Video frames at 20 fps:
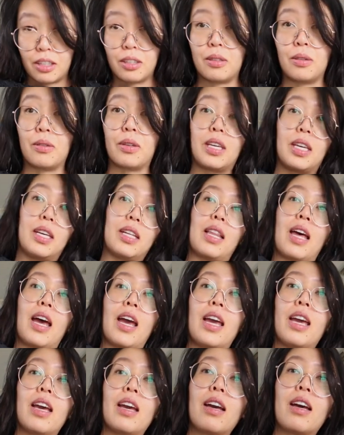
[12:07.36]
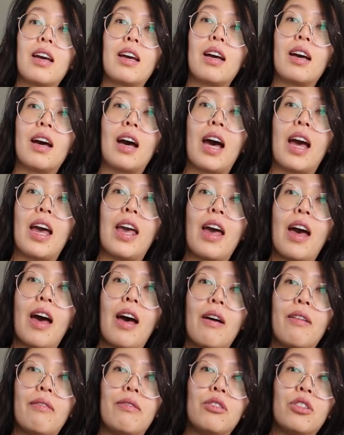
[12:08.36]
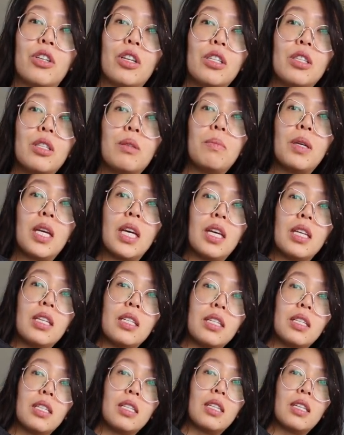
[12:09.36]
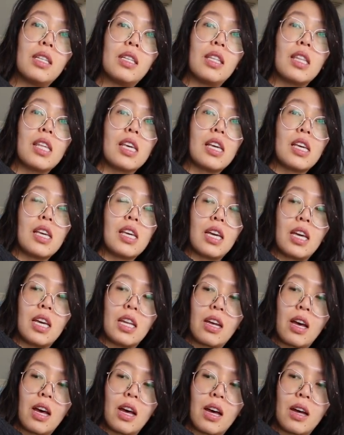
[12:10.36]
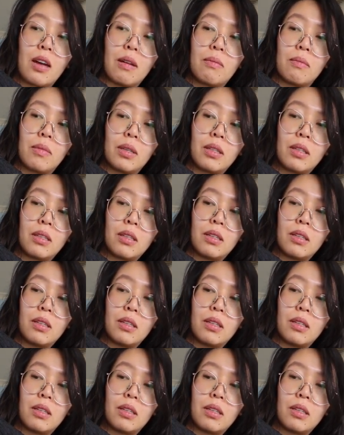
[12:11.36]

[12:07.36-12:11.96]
is looking like. I have just pinned the inner arm